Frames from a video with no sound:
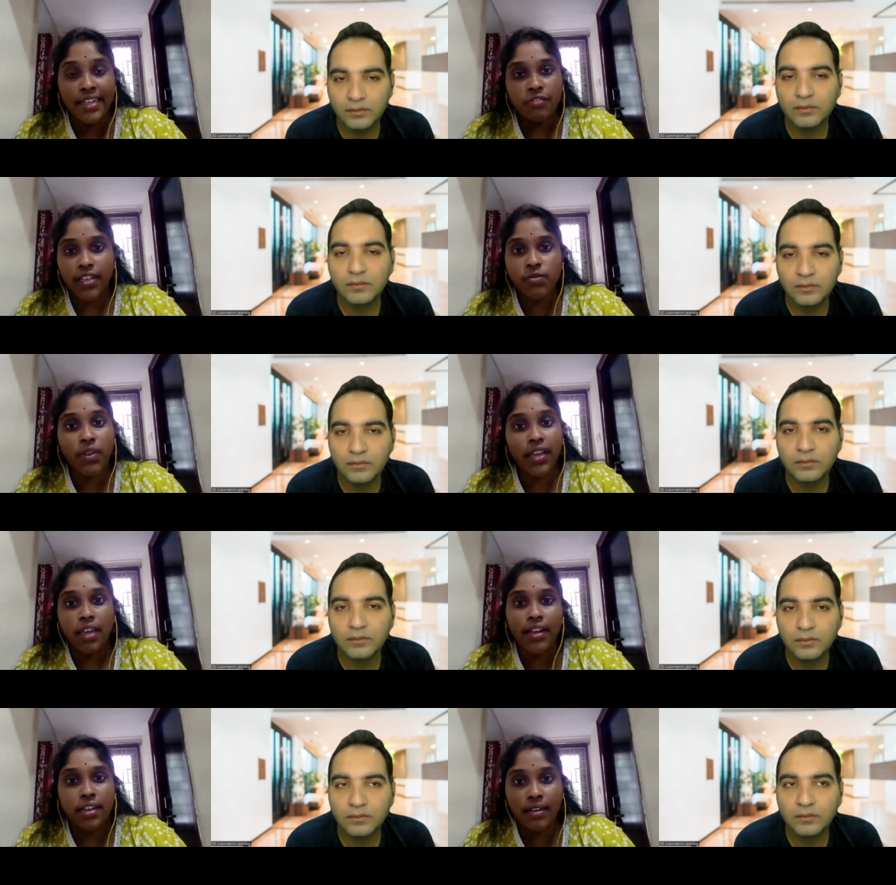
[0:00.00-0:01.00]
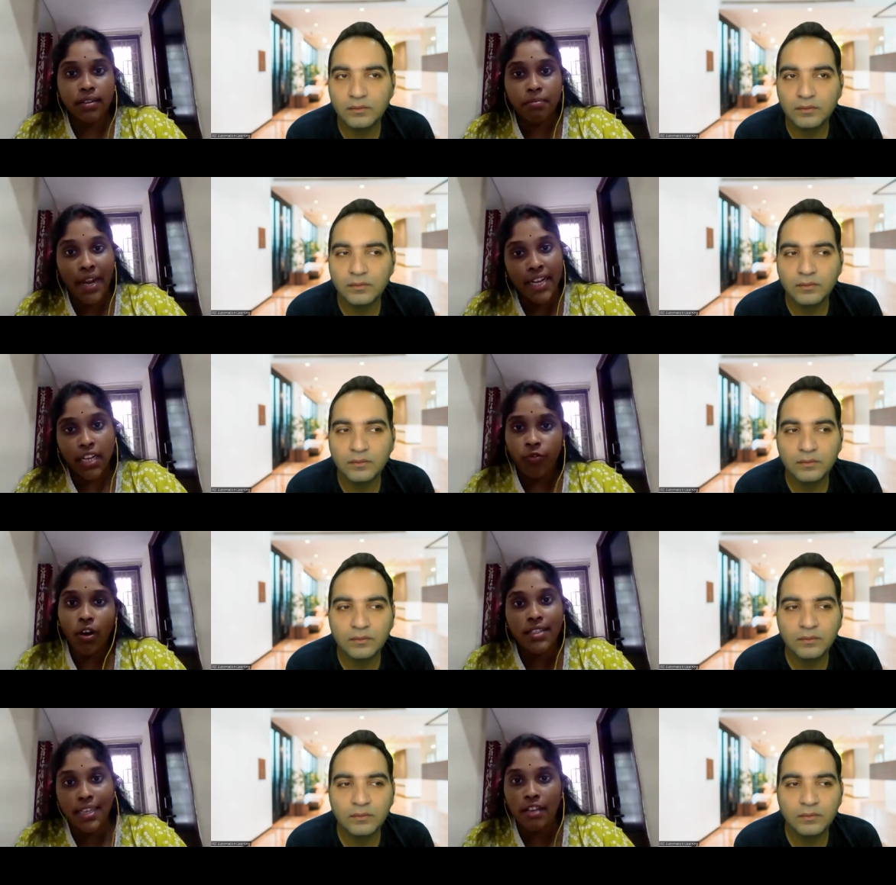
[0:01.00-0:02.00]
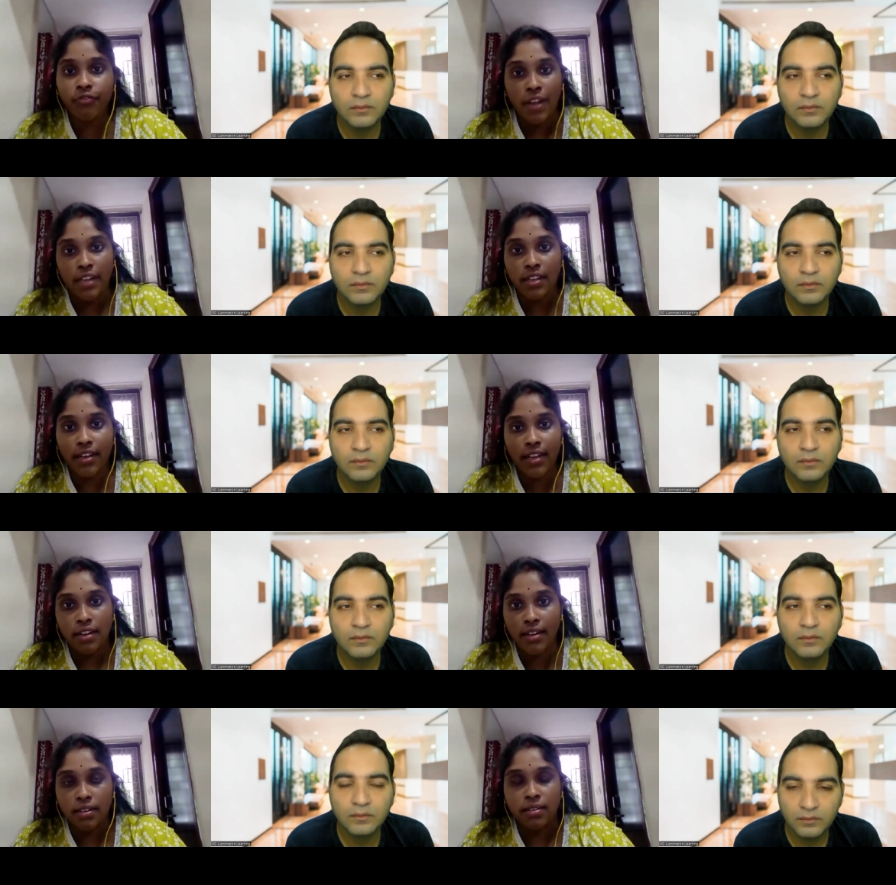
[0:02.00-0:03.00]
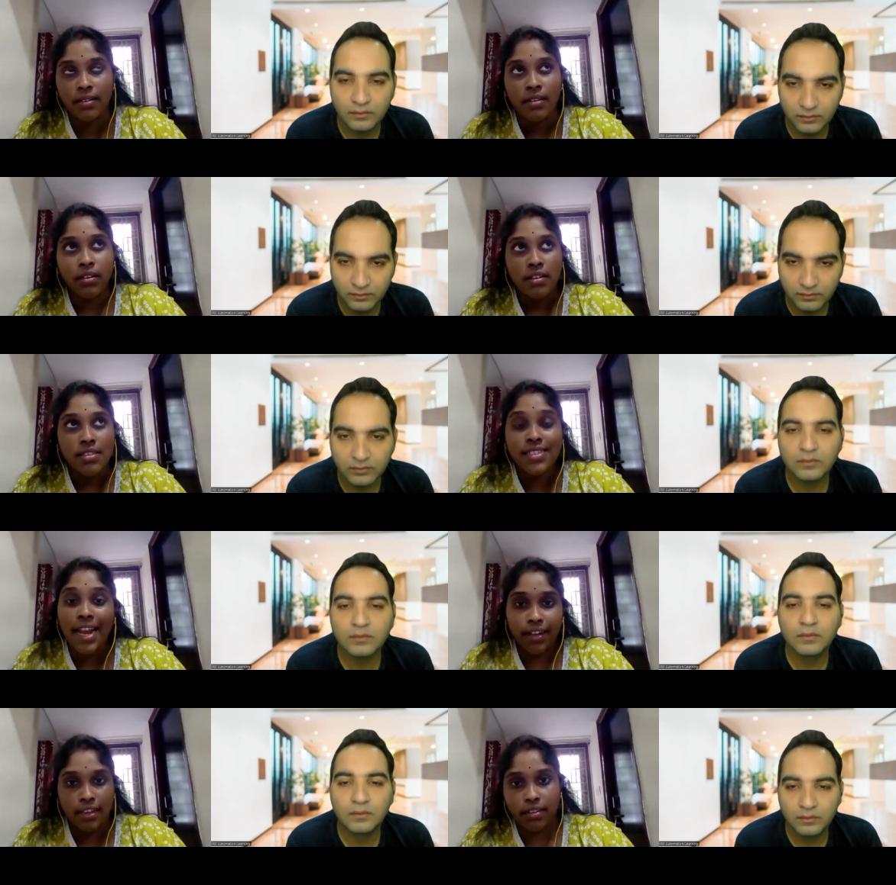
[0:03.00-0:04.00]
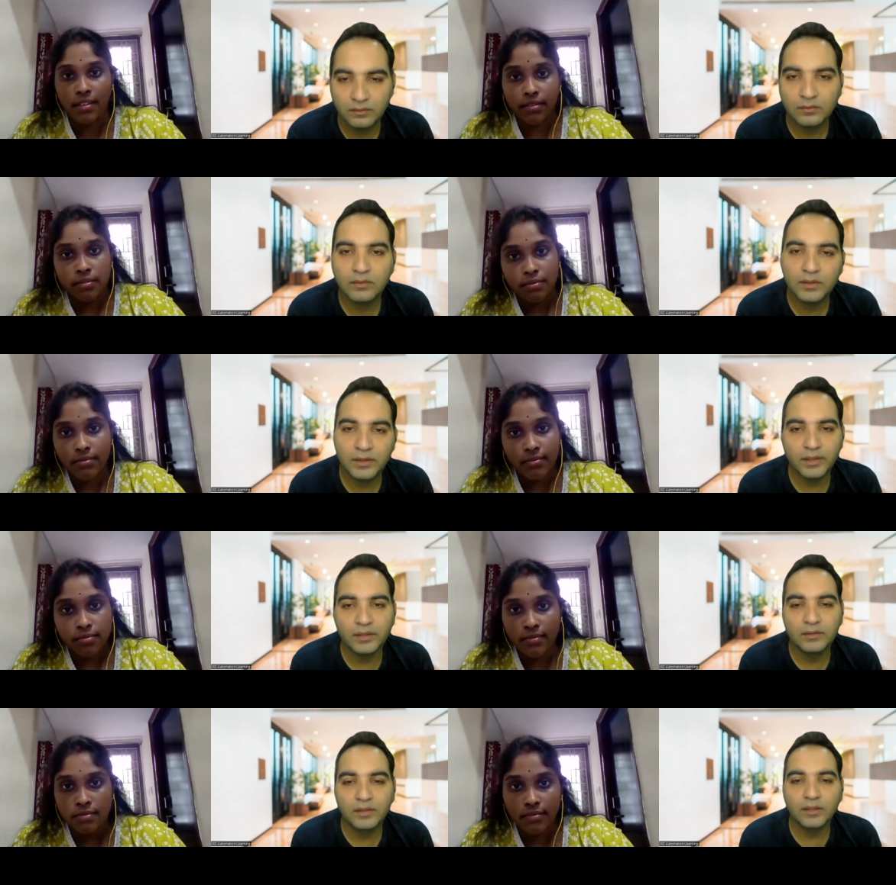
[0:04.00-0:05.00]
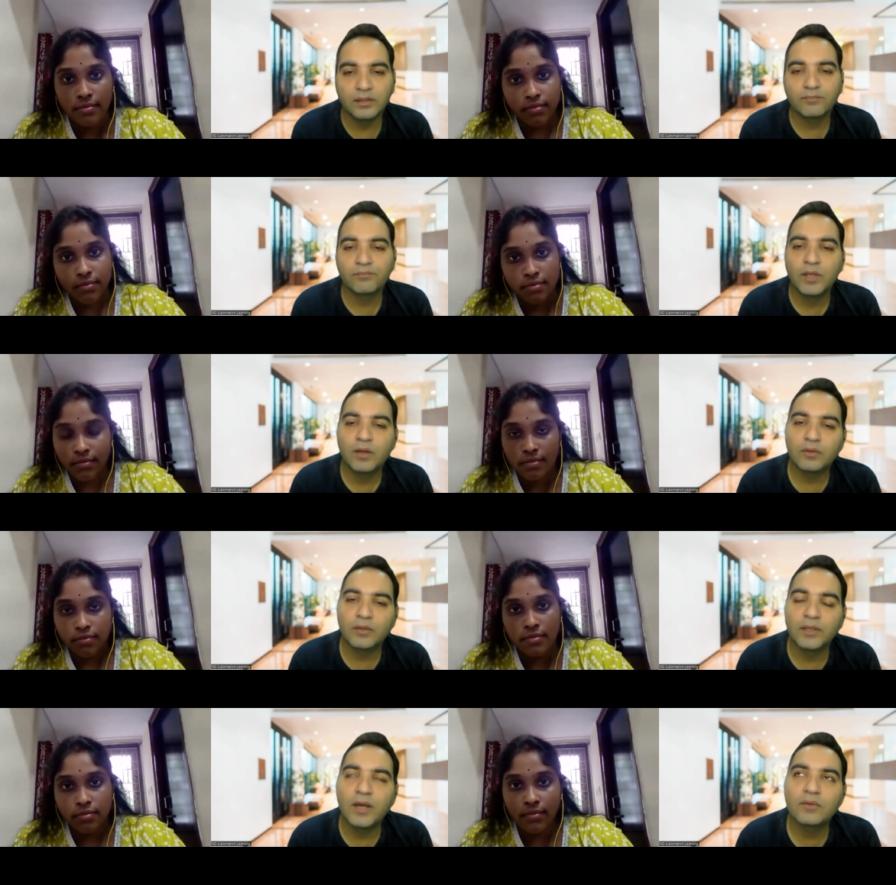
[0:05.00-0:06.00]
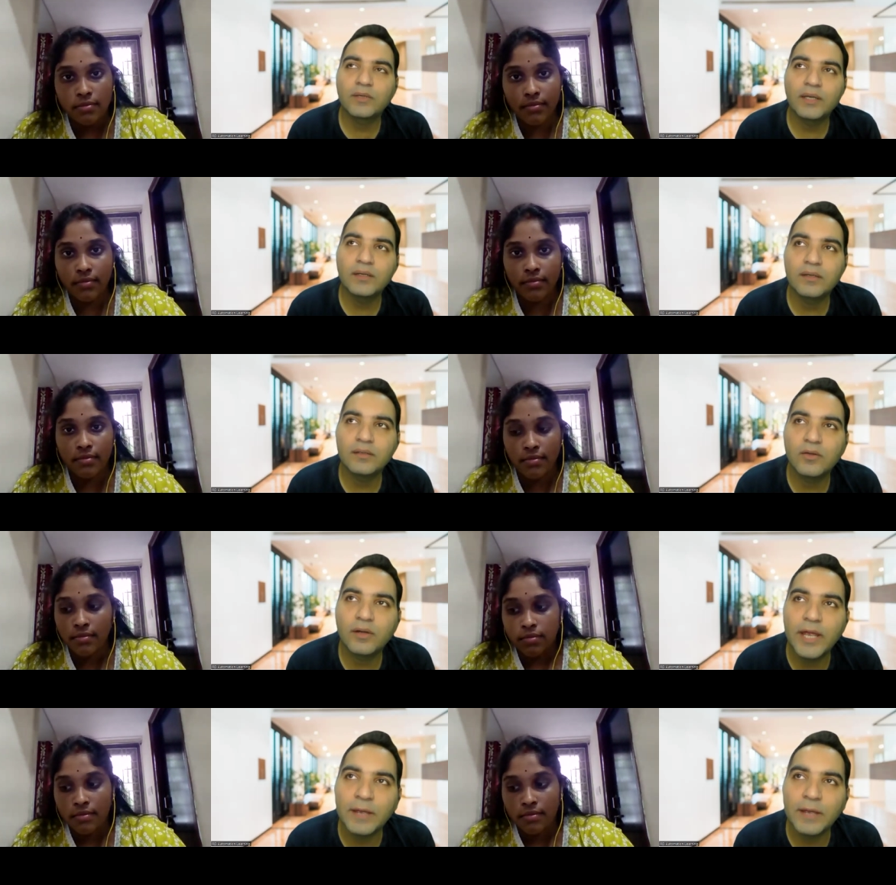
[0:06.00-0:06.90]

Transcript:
Speaker 1: interface we can, it uh, by default they are final and uh, static
Speaker 2: correct correct okay now can your